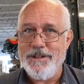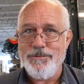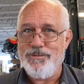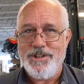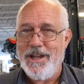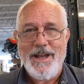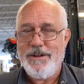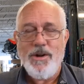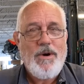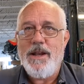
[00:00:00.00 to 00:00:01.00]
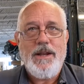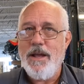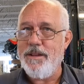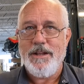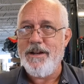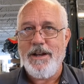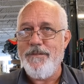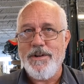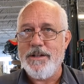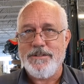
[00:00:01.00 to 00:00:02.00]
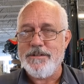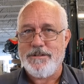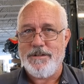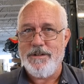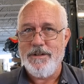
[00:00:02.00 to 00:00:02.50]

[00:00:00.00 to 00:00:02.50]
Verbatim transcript: but she had no idea that it even existed.